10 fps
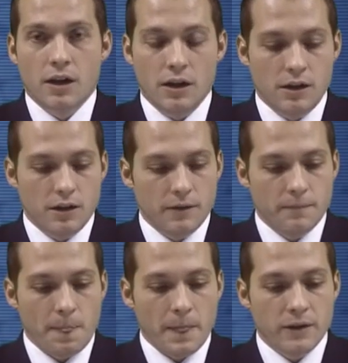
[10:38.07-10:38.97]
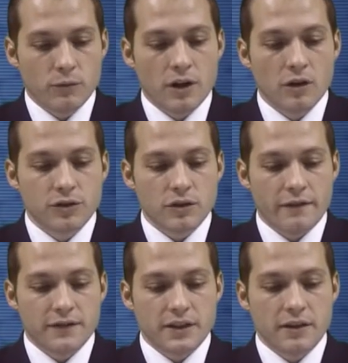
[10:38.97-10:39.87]
And we also
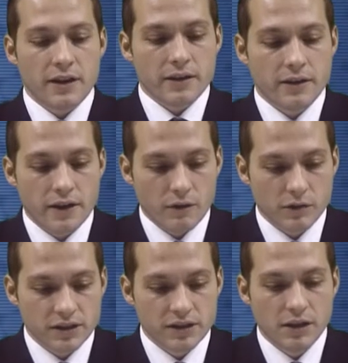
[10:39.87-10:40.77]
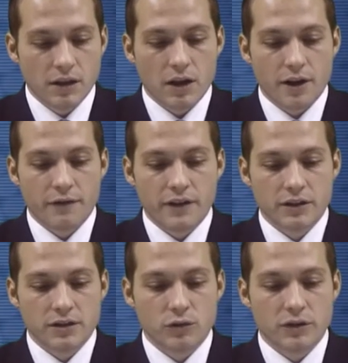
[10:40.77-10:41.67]
have seen that there was still a lot of
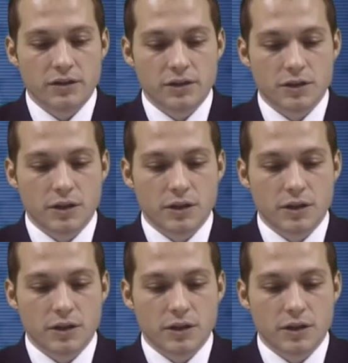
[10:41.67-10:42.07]
industries,